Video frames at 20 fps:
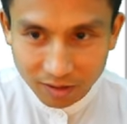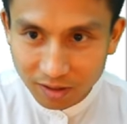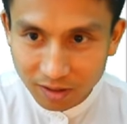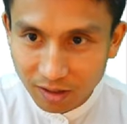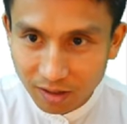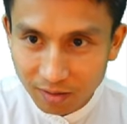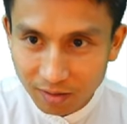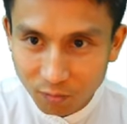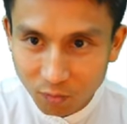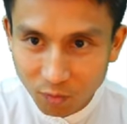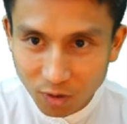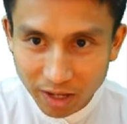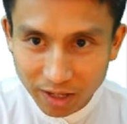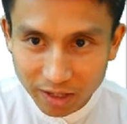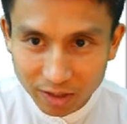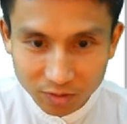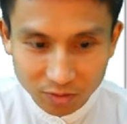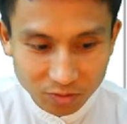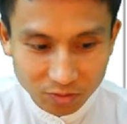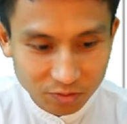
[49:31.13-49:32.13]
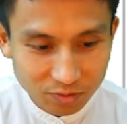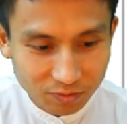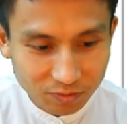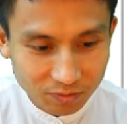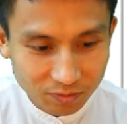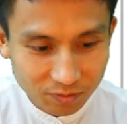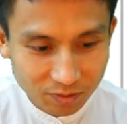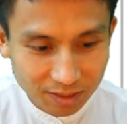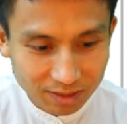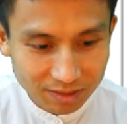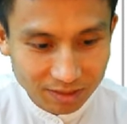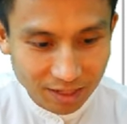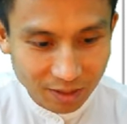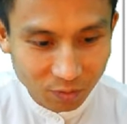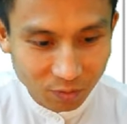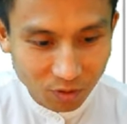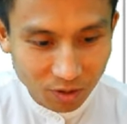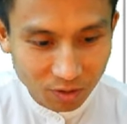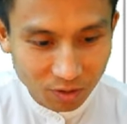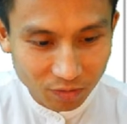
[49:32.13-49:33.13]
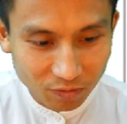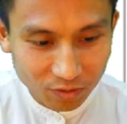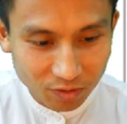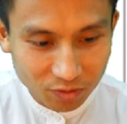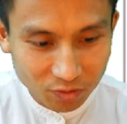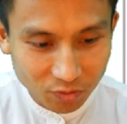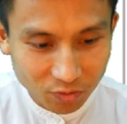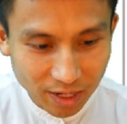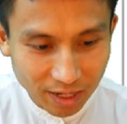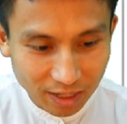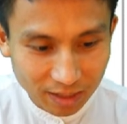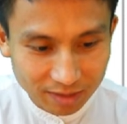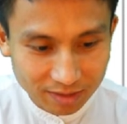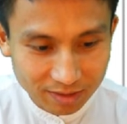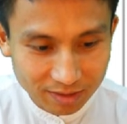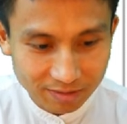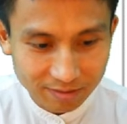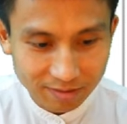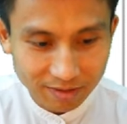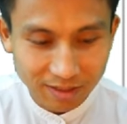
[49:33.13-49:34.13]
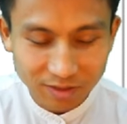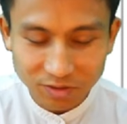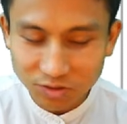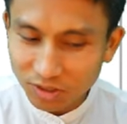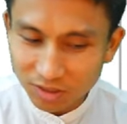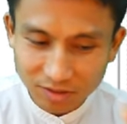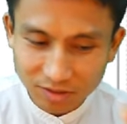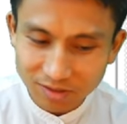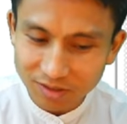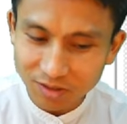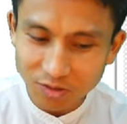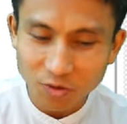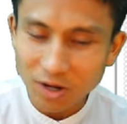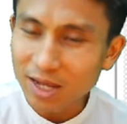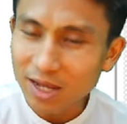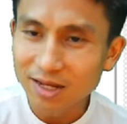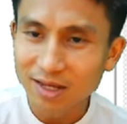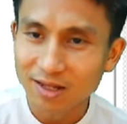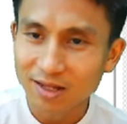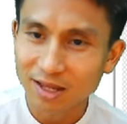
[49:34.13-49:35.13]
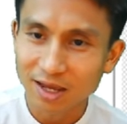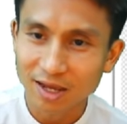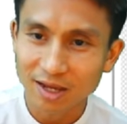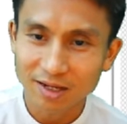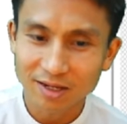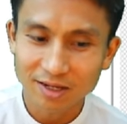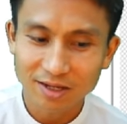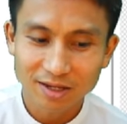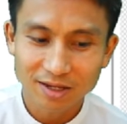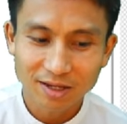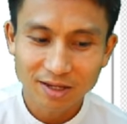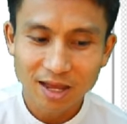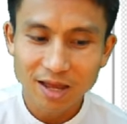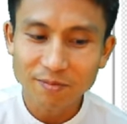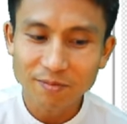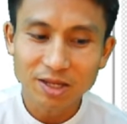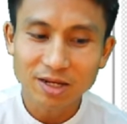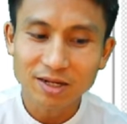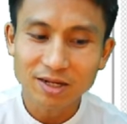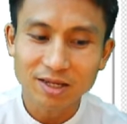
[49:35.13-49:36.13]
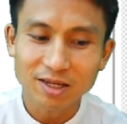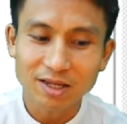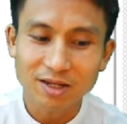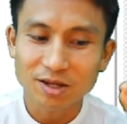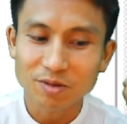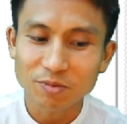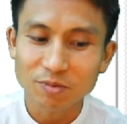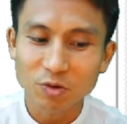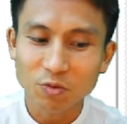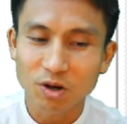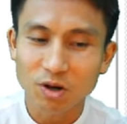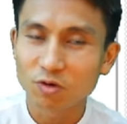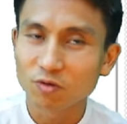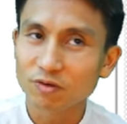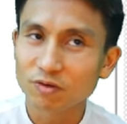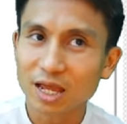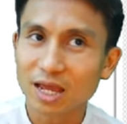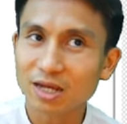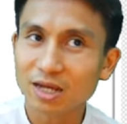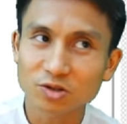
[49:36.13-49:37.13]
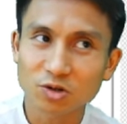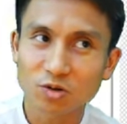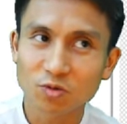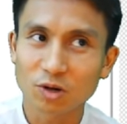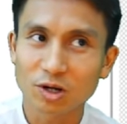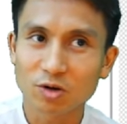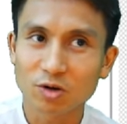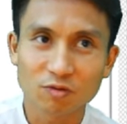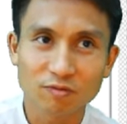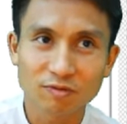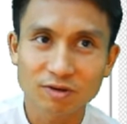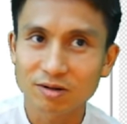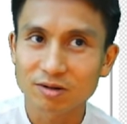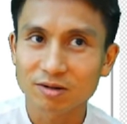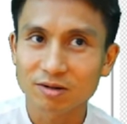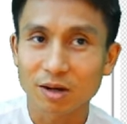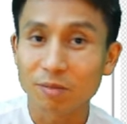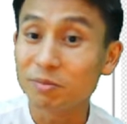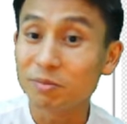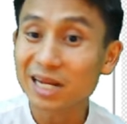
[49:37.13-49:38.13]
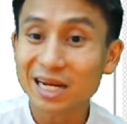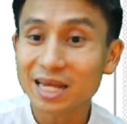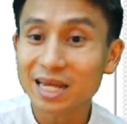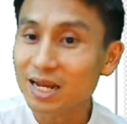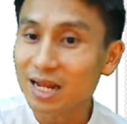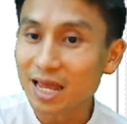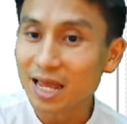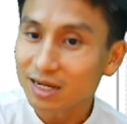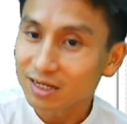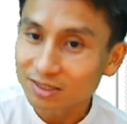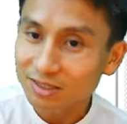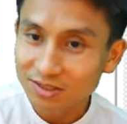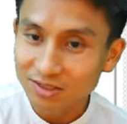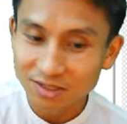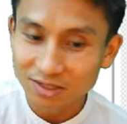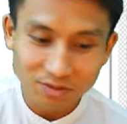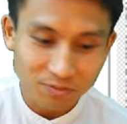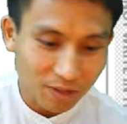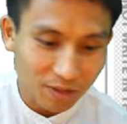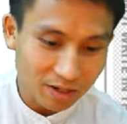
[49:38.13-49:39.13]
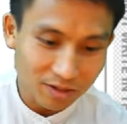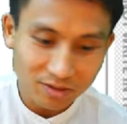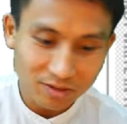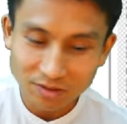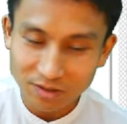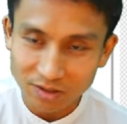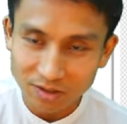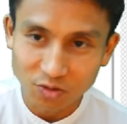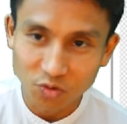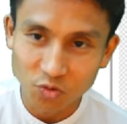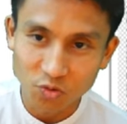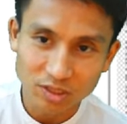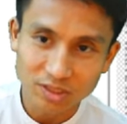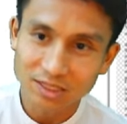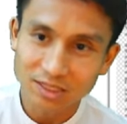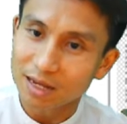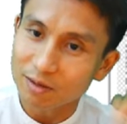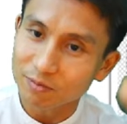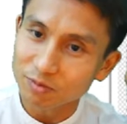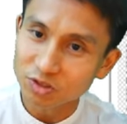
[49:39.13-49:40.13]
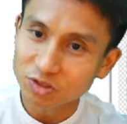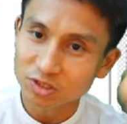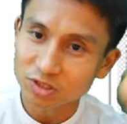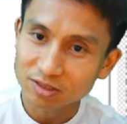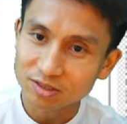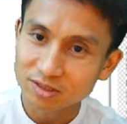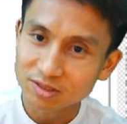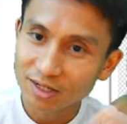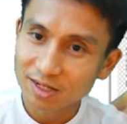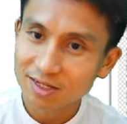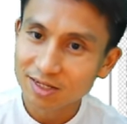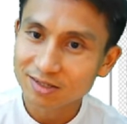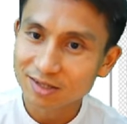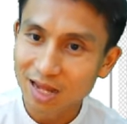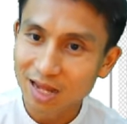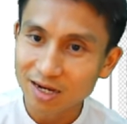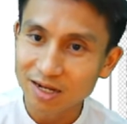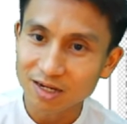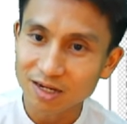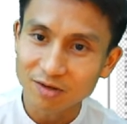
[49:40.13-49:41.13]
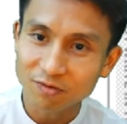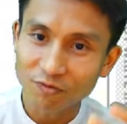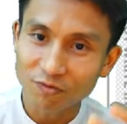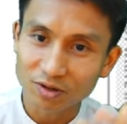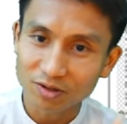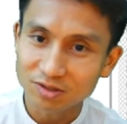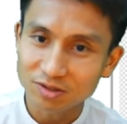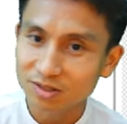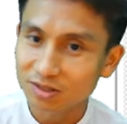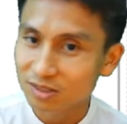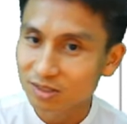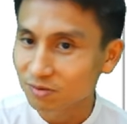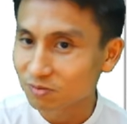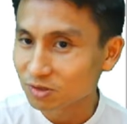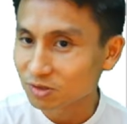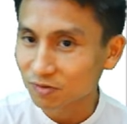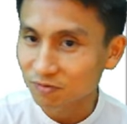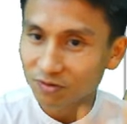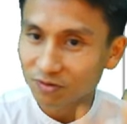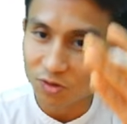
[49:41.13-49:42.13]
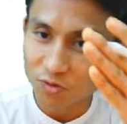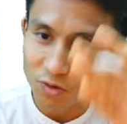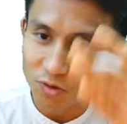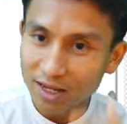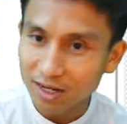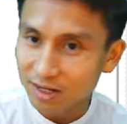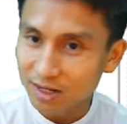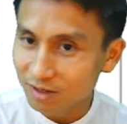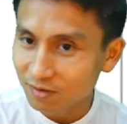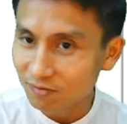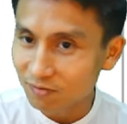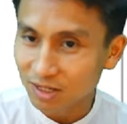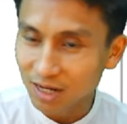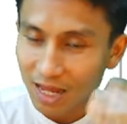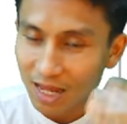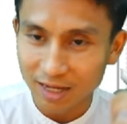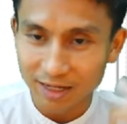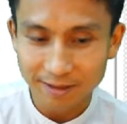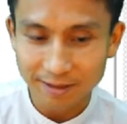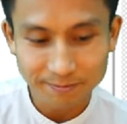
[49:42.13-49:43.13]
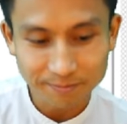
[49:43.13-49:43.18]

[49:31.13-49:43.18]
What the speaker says: Y equals, well, let's say 1 over 2x. It's just the gradient there. I mean, it can be 1 over x or 1 over a million x. Doesn't matter. It's going to look the same. It's just slightly different in terms of the gradient of the line.